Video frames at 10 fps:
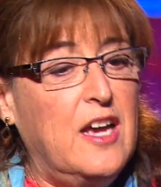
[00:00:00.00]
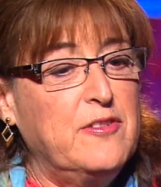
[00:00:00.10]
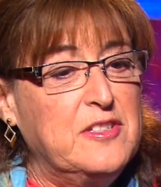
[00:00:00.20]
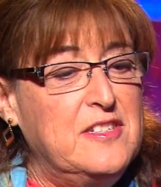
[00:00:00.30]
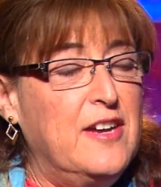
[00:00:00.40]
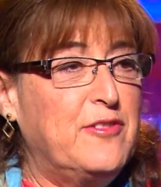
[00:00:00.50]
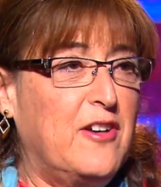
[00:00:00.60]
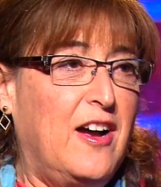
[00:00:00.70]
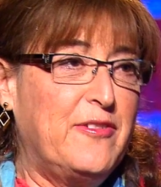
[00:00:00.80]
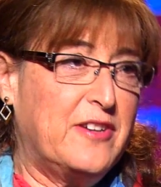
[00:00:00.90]
I was never
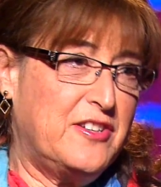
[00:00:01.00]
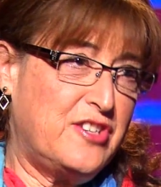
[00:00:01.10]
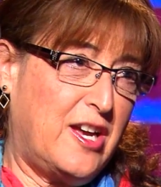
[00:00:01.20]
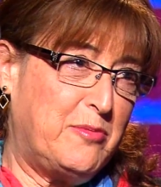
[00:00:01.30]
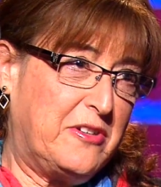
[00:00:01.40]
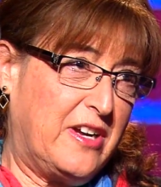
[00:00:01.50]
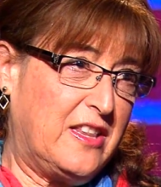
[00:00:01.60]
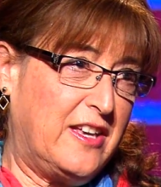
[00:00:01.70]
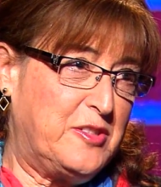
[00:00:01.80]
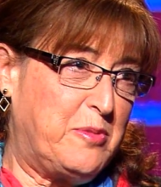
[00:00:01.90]
offered a job at Great
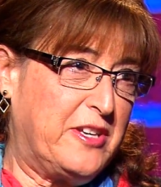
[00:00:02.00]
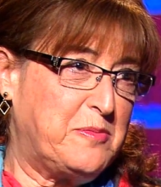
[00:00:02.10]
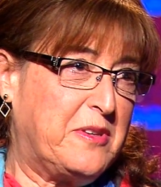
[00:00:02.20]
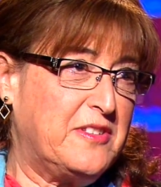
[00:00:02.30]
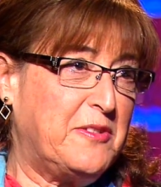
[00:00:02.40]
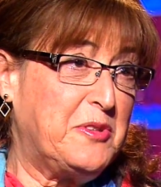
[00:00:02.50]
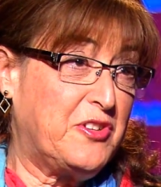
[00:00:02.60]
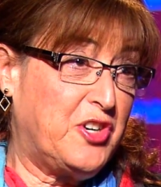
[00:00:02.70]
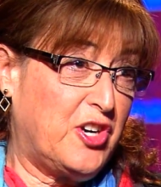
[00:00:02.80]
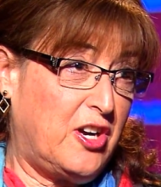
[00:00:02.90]
Lakes Press because I was a
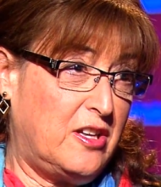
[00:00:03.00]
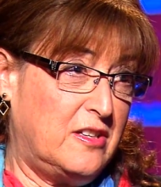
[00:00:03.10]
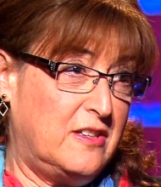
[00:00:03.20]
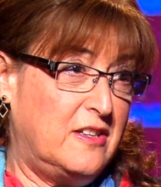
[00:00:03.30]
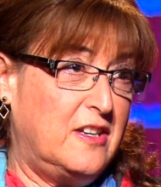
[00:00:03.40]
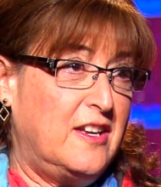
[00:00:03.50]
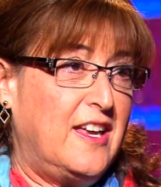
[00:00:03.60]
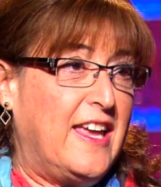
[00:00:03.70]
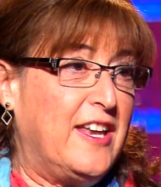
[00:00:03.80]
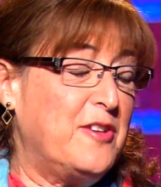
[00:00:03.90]
girl.
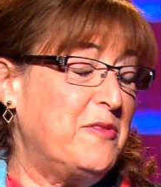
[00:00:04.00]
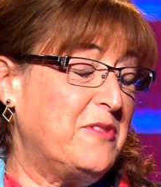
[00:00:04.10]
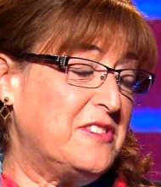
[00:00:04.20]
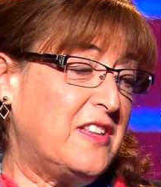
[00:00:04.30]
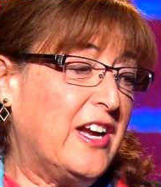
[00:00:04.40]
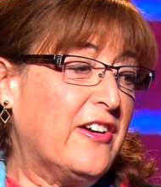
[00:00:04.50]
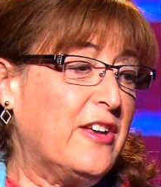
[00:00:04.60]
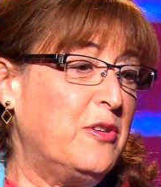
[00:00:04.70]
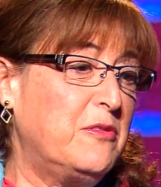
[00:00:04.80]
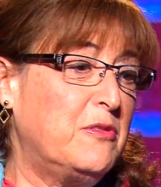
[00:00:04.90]
And it was Larry
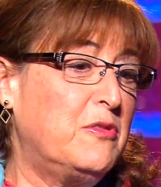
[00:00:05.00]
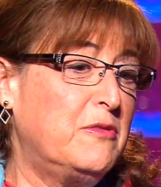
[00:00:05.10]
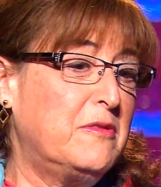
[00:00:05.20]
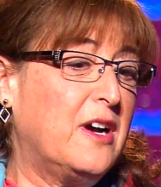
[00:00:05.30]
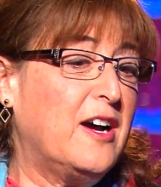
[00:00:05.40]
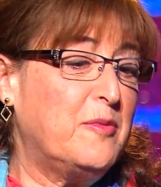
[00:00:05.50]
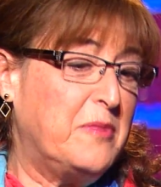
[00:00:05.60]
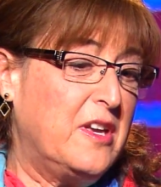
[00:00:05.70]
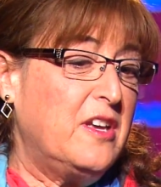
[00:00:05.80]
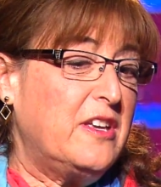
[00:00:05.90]
who
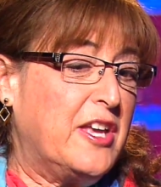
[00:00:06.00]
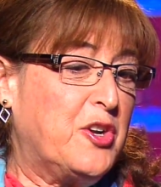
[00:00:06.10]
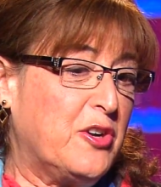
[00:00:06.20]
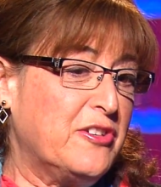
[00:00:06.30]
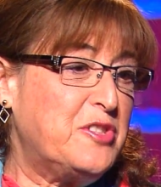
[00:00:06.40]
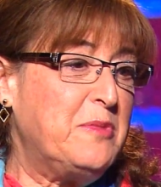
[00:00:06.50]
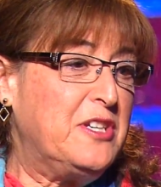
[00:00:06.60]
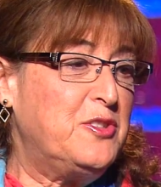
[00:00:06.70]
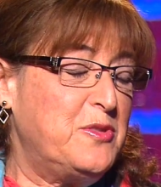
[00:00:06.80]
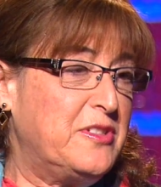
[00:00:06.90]
encouraged me
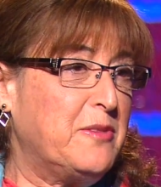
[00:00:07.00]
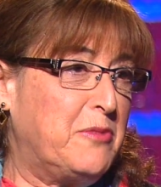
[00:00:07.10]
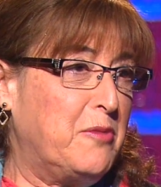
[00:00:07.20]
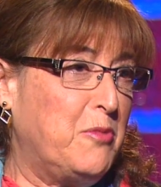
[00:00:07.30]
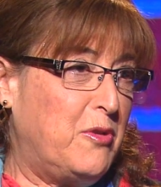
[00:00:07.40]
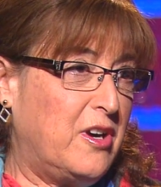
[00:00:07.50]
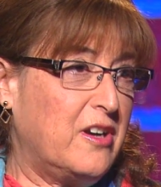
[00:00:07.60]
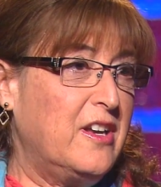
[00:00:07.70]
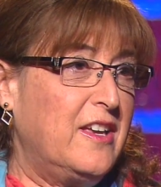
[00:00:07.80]
to do something more.